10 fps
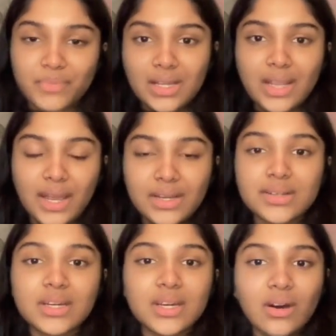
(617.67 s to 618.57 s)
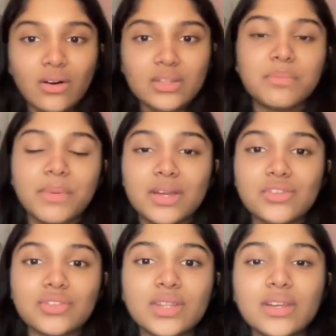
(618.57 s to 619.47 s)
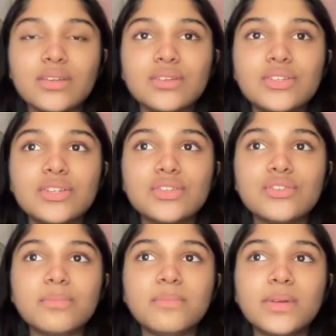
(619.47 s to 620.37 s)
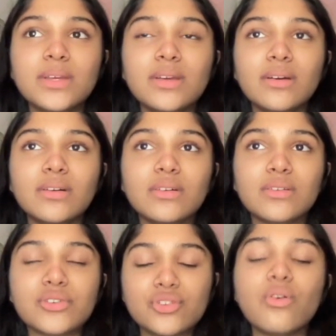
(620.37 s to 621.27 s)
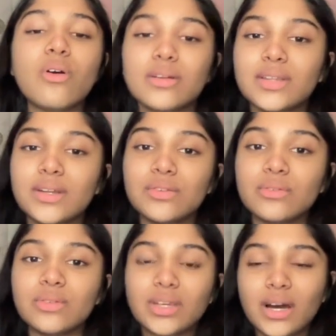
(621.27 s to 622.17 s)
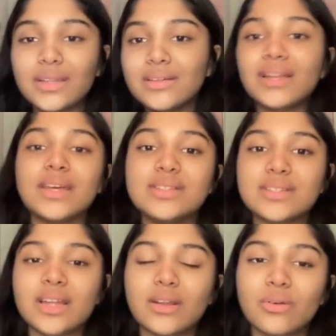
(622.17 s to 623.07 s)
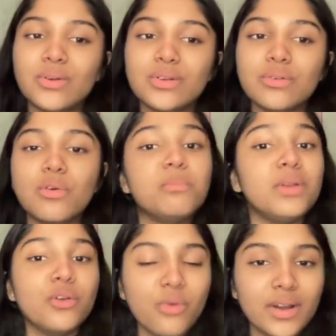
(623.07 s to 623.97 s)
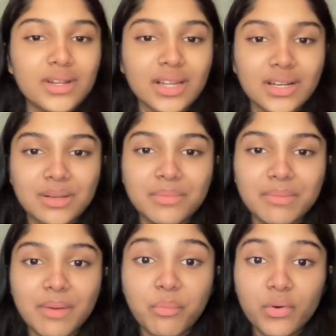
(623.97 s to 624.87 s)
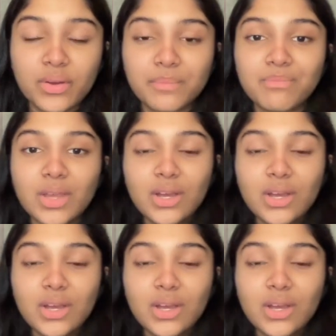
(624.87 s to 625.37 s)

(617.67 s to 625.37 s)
aligned on the page, then she should be sure that the other lines that are going to go below it, that will be my poem,